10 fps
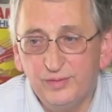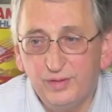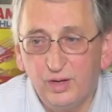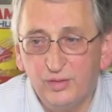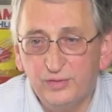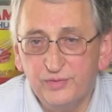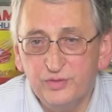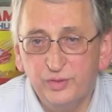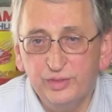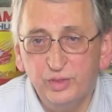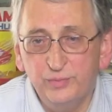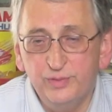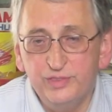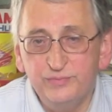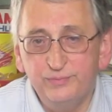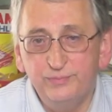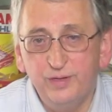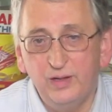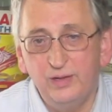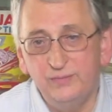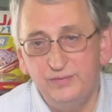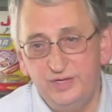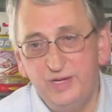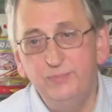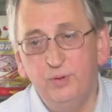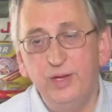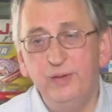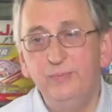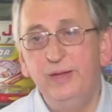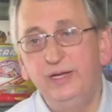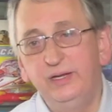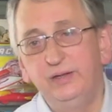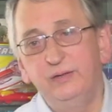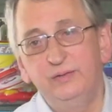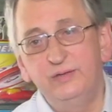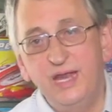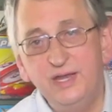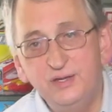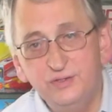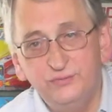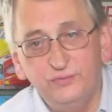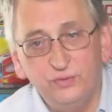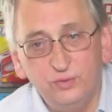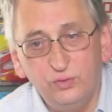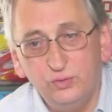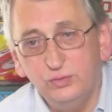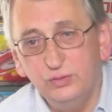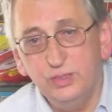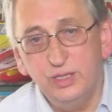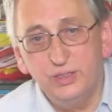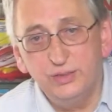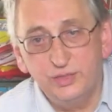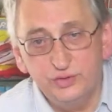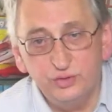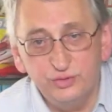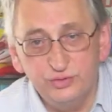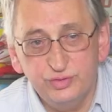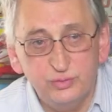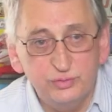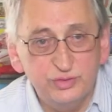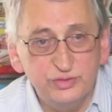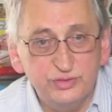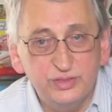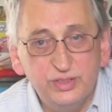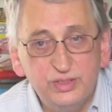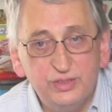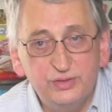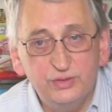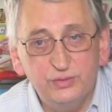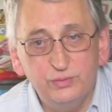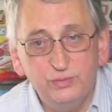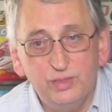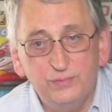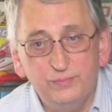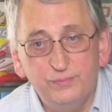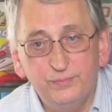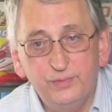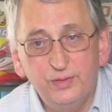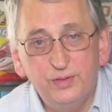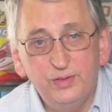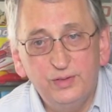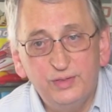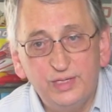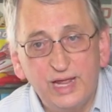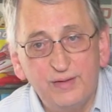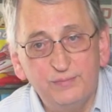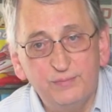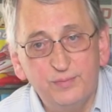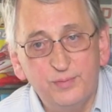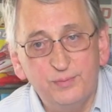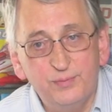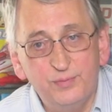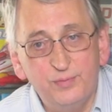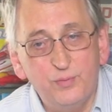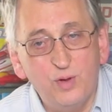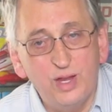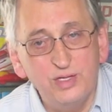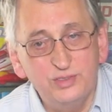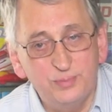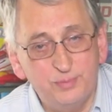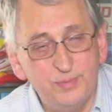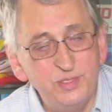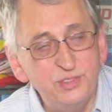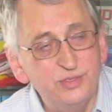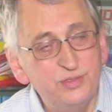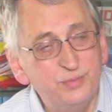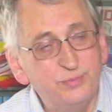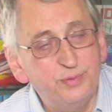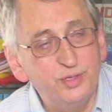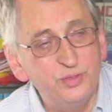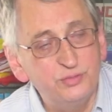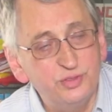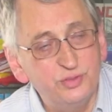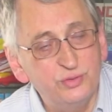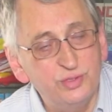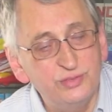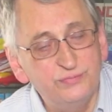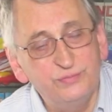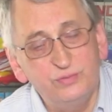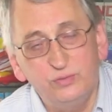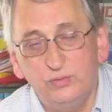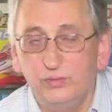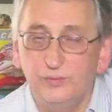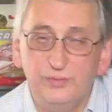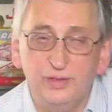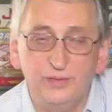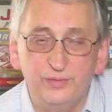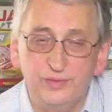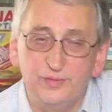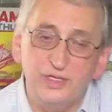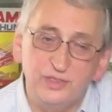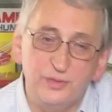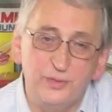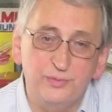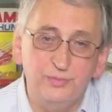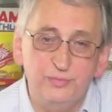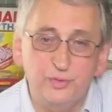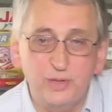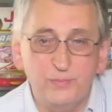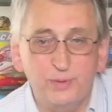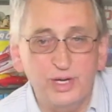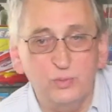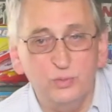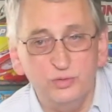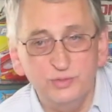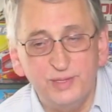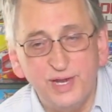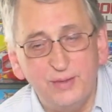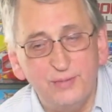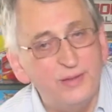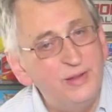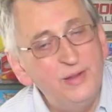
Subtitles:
a lot of the toy companies did put in big tenders for to George Lucas to get the rights, the permission to produce the toys for the 3 prequels. But now